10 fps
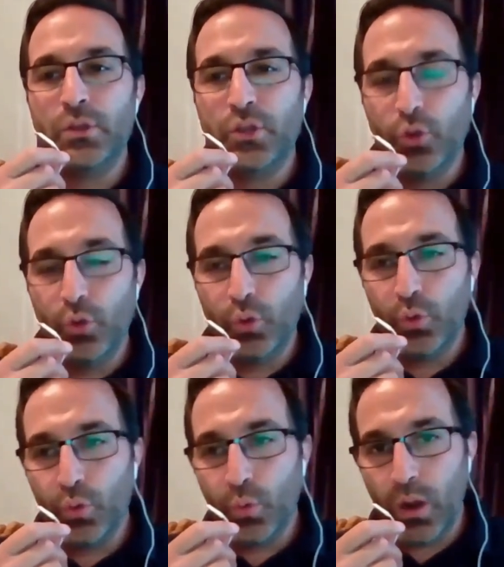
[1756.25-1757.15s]

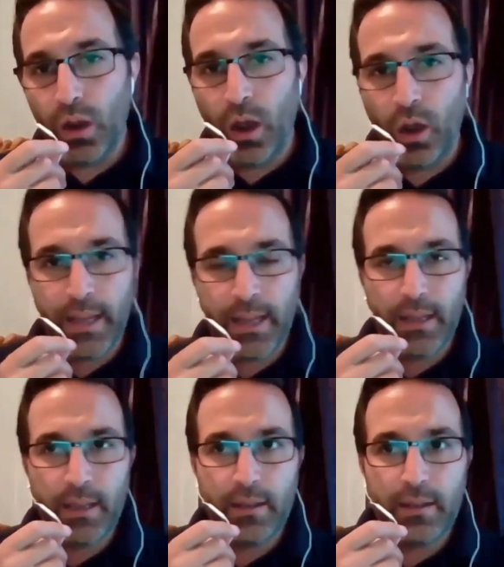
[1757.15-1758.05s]
do I